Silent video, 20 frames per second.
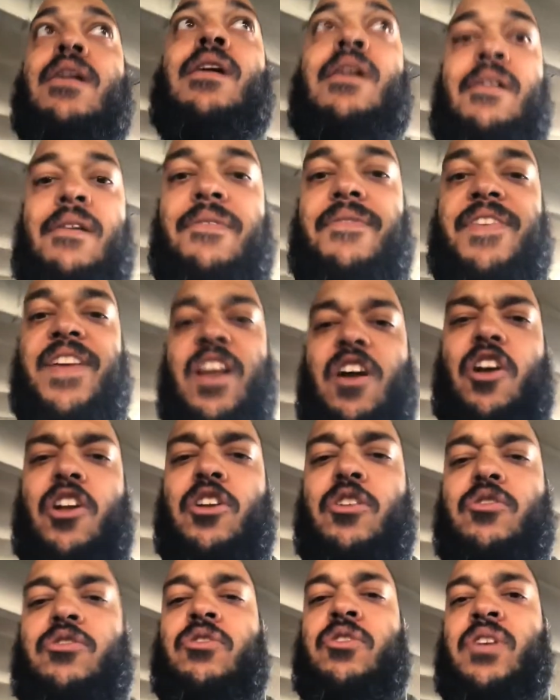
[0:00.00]
Feet are a
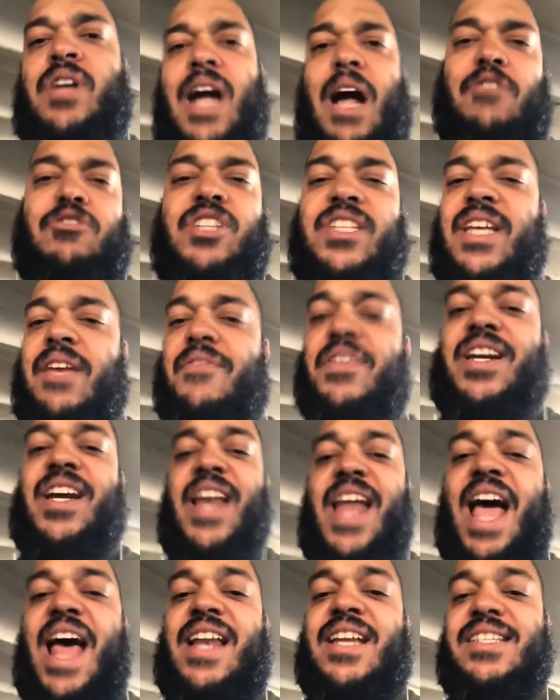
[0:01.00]
little, I'll just give an
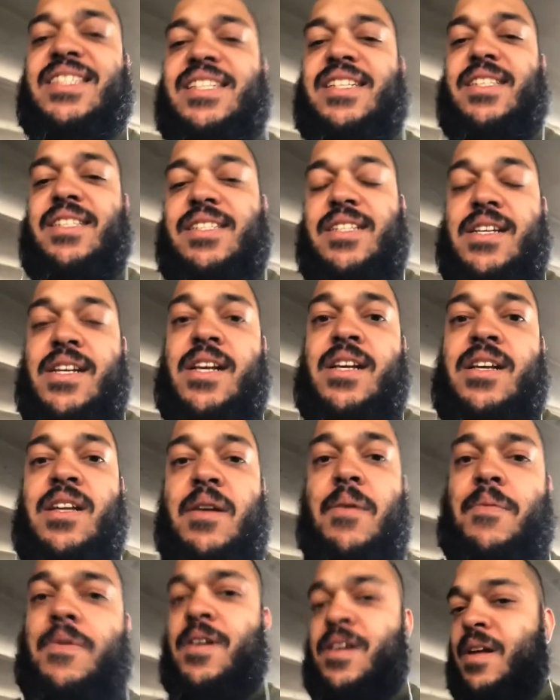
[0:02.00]
analysis.
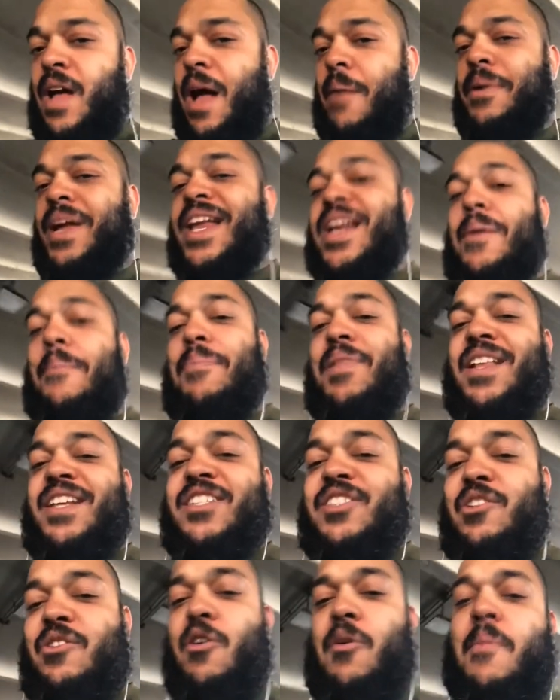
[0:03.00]
I'm getting a
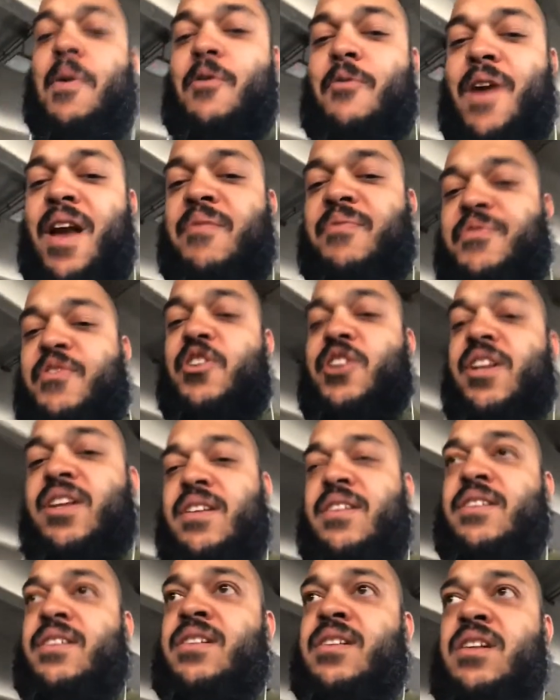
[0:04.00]
blister on my right foot.
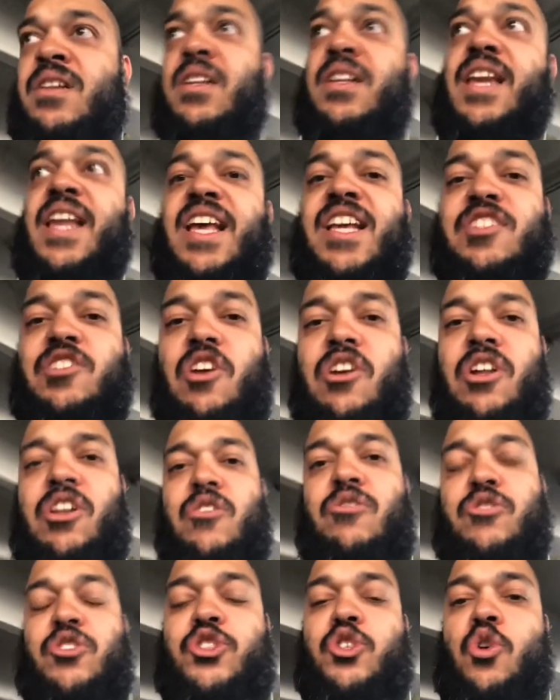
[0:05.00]
Knees are a little
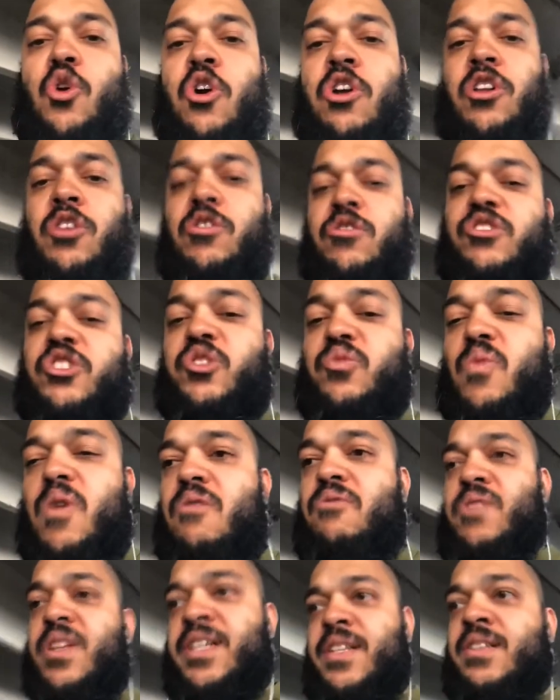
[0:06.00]
sore, a little
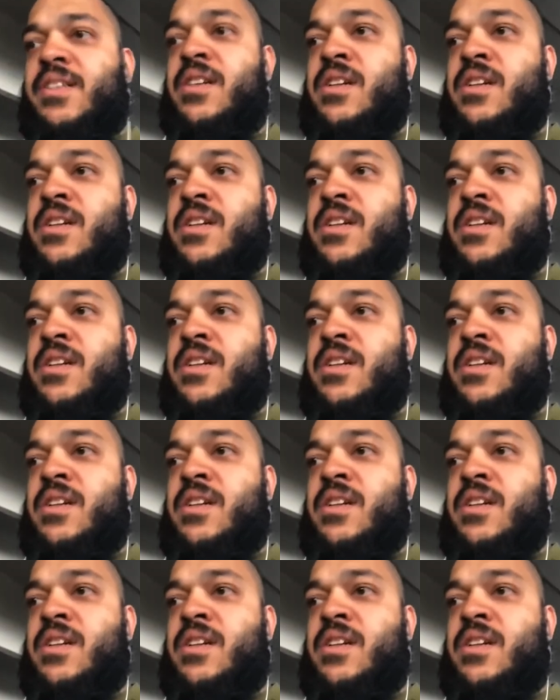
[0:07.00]
swollen.